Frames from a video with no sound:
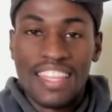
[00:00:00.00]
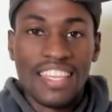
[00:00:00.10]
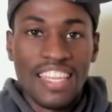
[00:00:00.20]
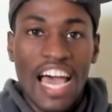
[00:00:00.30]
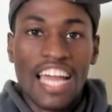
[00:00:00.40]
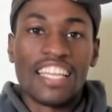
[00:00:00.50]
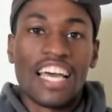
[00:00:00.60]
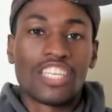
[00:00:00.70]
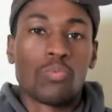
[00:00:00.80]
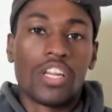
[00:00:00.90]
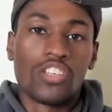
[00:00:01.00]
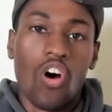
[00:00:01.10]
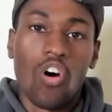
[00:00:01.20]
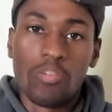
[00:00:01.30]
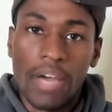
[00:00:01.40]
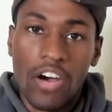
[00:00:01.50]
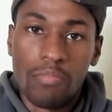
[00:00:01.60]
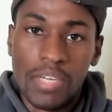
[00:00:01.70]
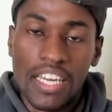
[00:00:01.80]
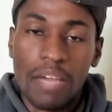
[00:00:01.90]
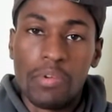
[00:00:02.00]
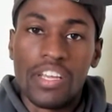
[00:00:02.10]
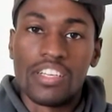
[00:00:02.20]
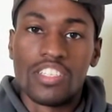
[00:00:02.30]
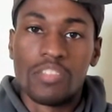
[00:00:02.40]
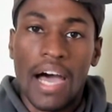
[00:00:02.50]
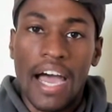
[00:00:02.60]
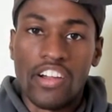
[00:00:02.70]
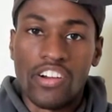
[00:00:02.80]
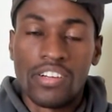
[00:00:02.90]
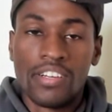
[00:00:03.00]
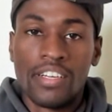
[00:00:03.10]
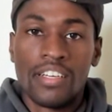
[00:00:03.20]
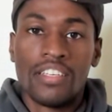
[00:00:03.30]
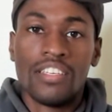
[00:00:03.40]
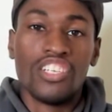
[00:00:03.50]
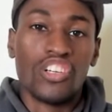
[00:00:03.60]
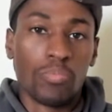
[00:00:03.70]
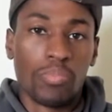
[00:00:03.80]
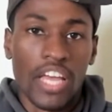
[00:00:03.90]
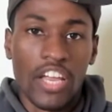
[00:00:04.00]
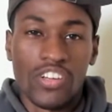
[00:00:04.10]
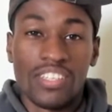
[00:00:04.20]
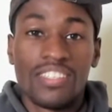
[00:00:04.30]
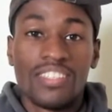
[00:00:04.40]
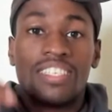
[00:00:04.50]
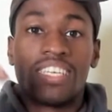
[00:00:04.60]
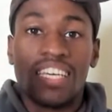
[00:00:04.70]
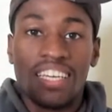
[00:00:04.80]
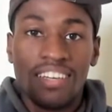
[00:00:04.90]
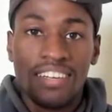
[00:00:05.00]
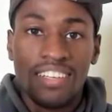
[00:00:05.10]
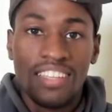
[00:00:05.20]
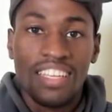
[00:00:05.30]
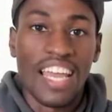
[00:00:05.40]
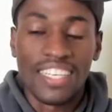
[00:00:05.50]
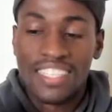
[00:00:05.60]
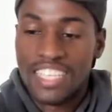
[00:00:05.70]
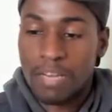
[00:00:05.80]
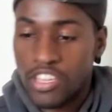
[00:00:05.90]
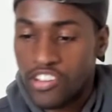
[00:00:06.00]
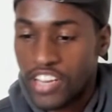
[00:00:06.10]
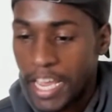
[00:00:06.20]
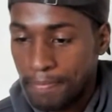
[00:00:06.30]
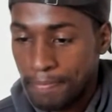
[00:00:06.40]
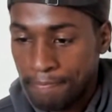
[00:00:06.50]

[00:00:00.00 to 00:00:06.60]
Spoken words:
That's what it's all about, being able to inspire your player to see the next step in their game.